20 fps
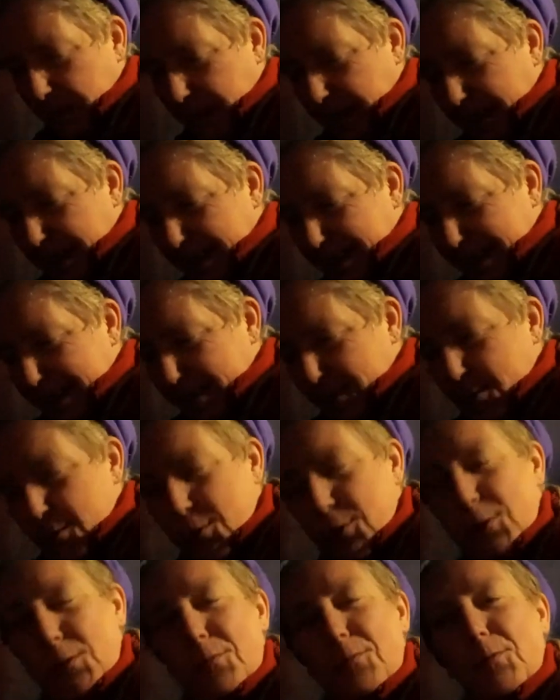Uh,
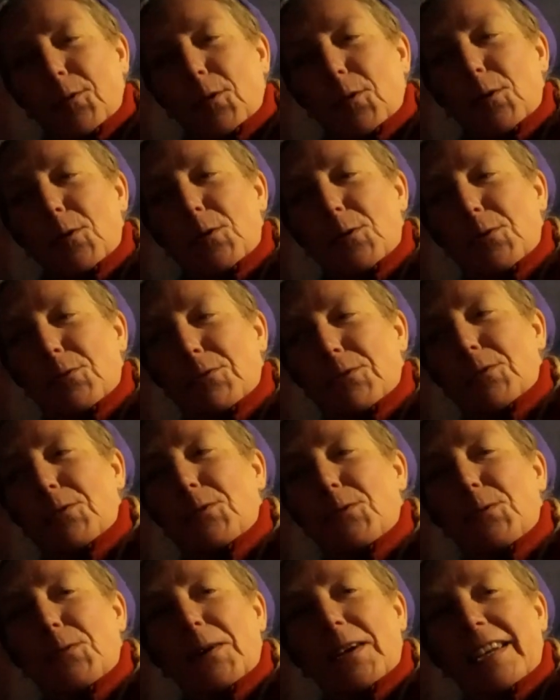oh,
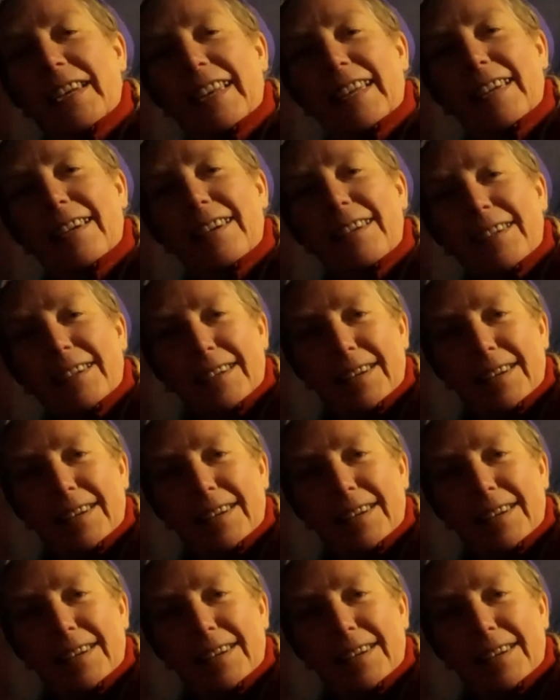420.